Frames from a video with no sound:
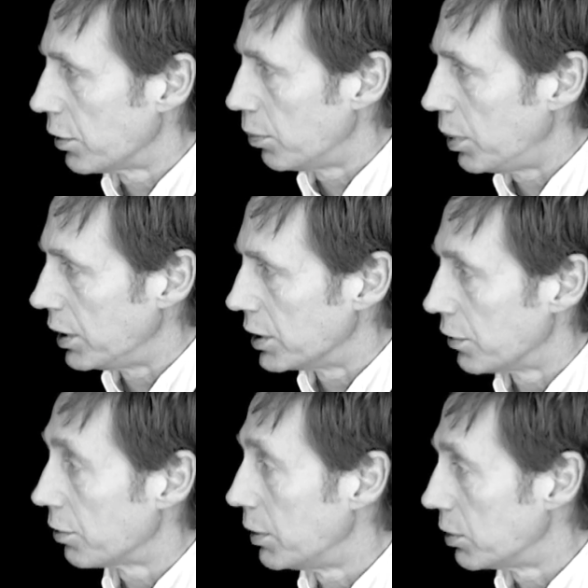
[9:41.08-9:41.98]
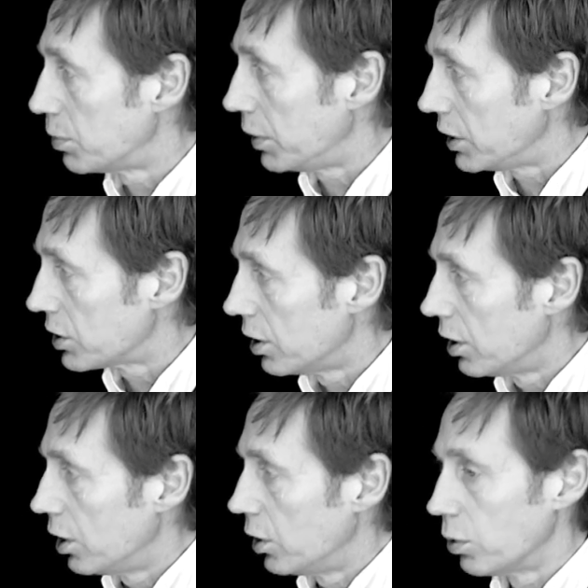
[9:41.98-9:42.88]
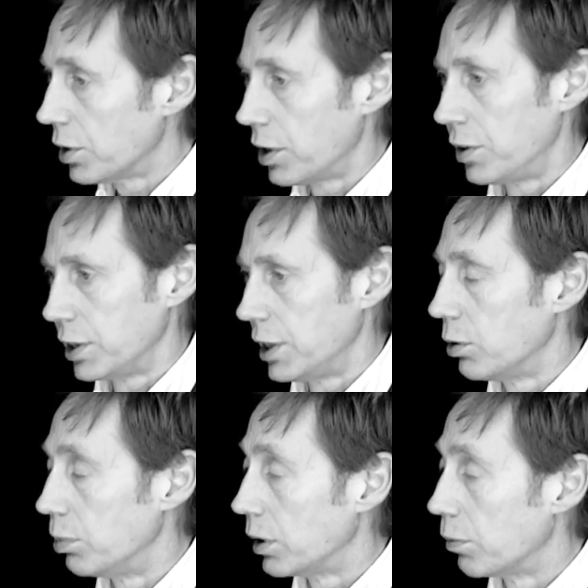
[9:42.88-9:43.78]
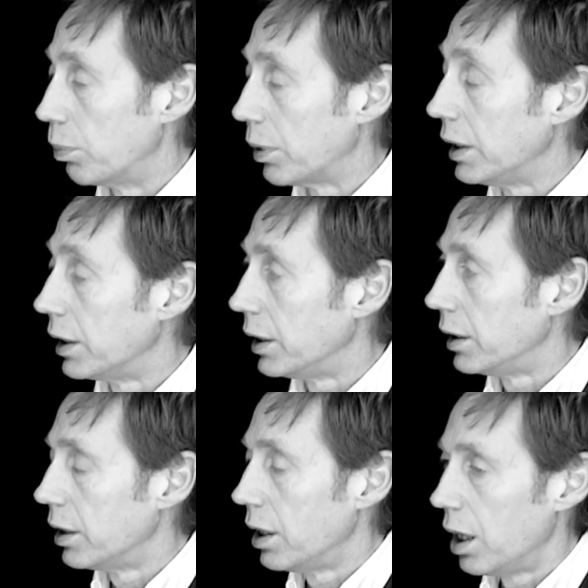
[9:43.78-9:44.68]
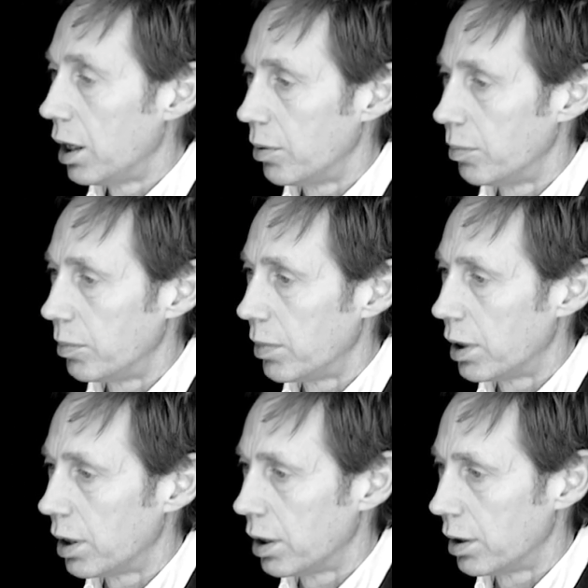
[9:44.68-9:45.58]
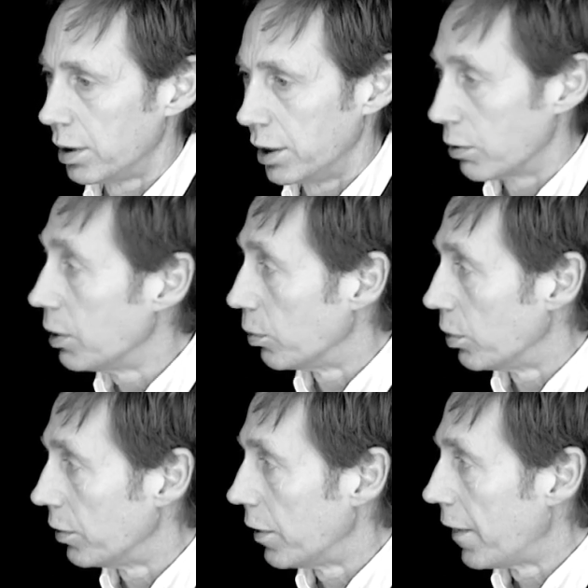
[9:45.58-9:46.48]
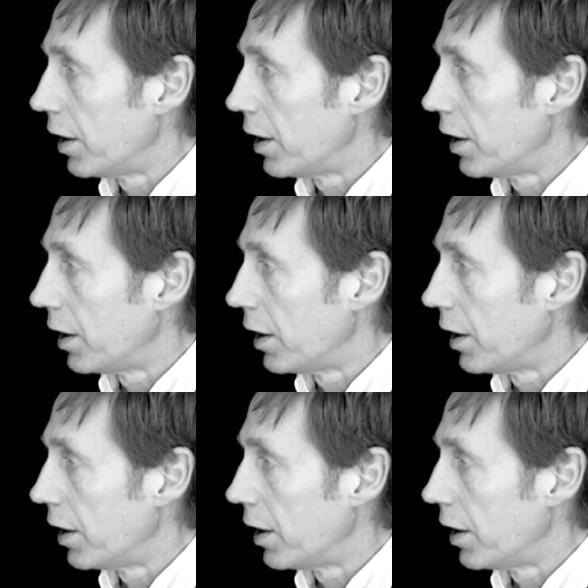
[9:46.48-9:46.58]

different opinions, of freedom of speech, and all of those things he would have been completely in agreement with.